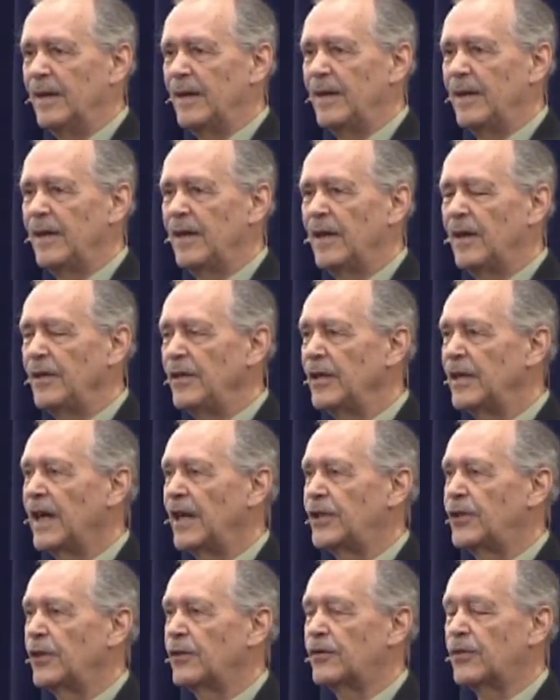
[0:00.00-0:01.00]
You know, you
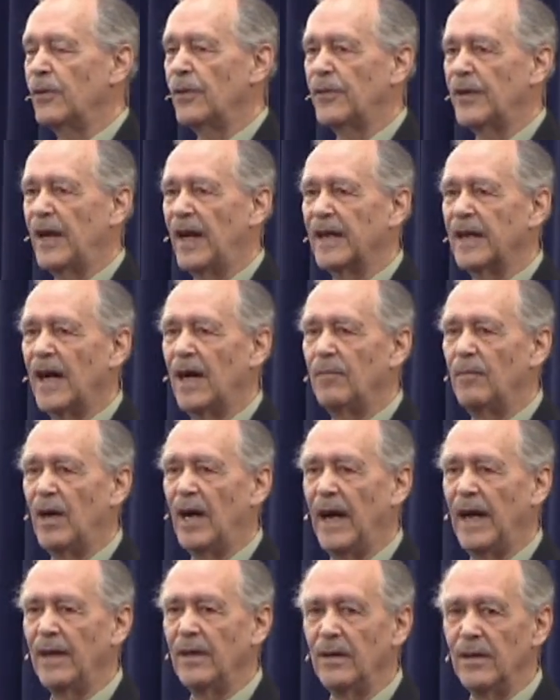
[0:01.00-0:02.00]
got your truth and I got
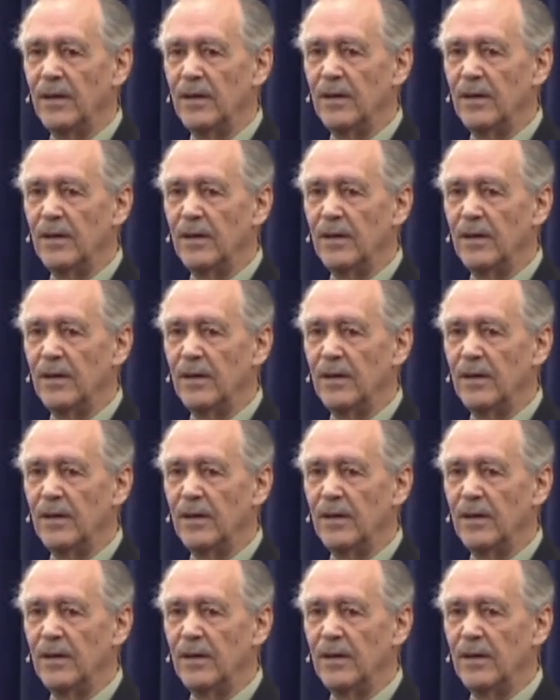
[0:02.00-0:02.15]
mine.